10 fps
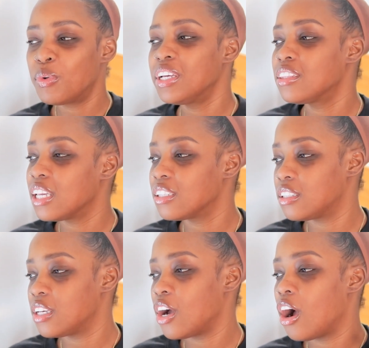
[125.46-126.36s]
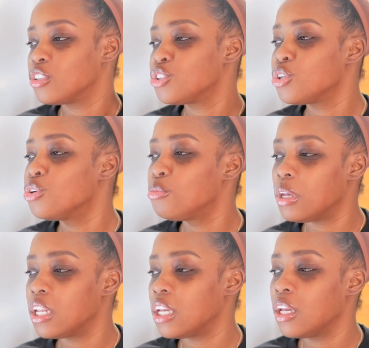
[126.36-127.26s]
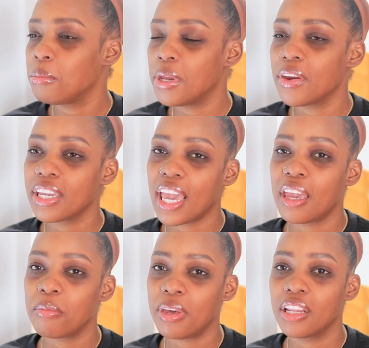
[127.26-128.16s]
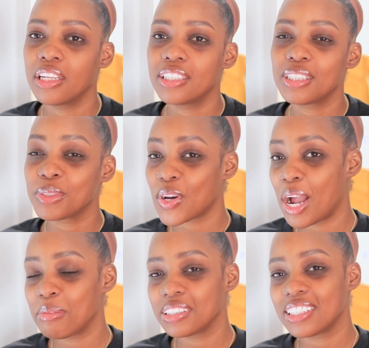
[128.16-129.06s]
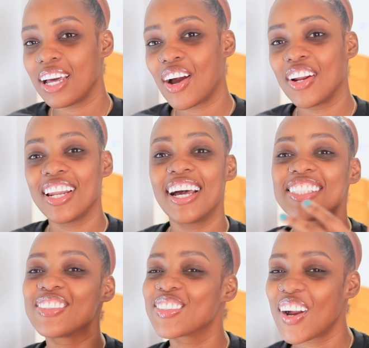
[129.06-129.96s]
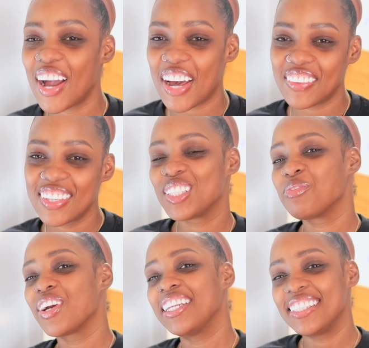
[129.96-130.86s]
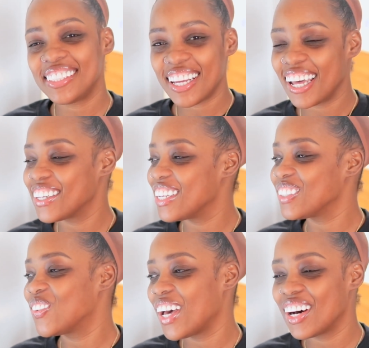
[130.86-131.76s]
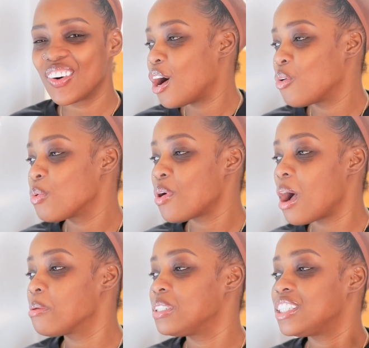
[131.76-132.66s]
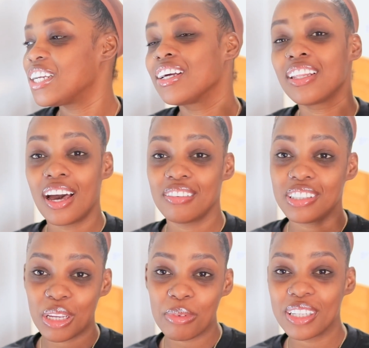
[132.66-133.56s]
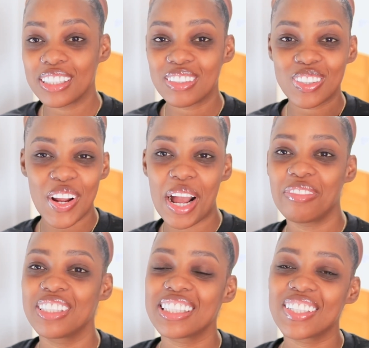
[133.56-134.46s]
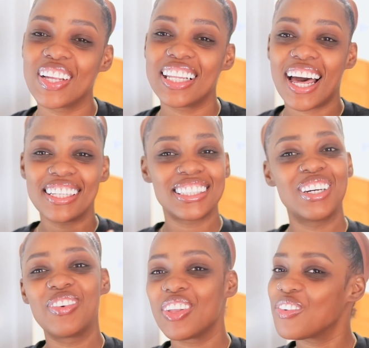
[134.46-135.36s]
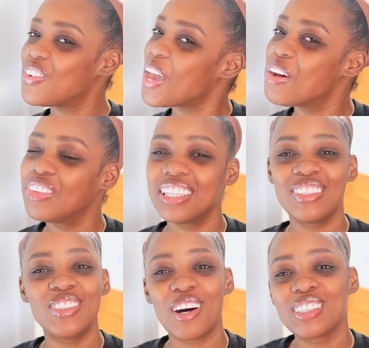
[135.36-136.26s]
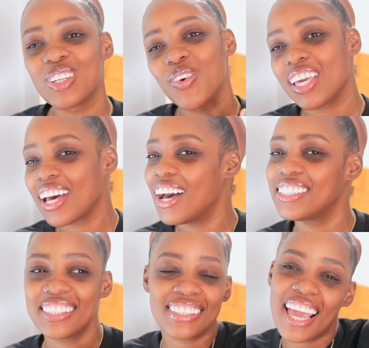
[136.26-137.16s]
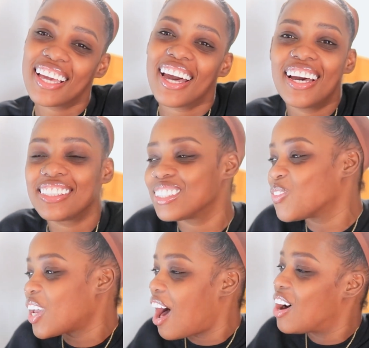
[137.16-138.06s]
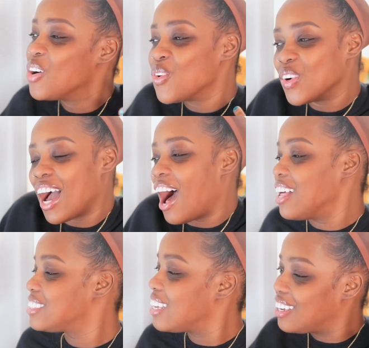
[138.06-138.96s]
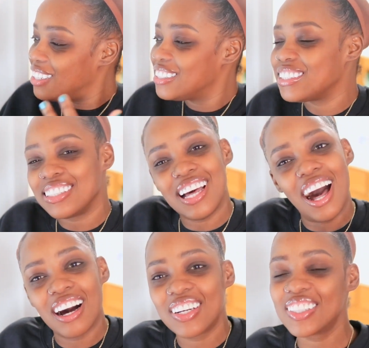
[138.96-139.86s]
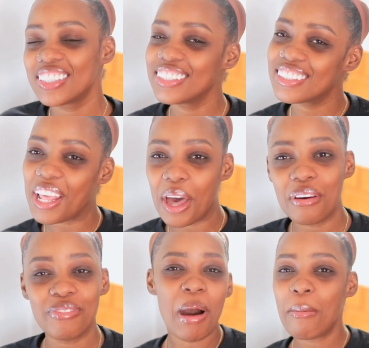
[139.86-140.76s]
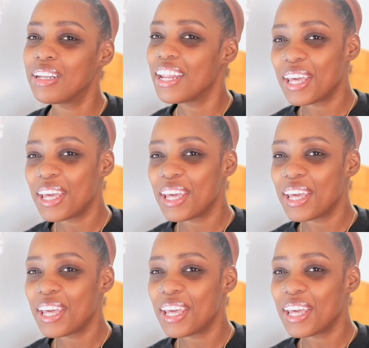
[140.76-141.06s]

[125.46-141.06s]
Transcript: I wouldn't think that there are too many Mary Kay Bella subscribers that are not subscribed to Brittany's channel as well. We probably share a lot of similar subscribers, so a lot of similar family, you know. So we cousins, they cousins, we aunties and uncles and stuff, mama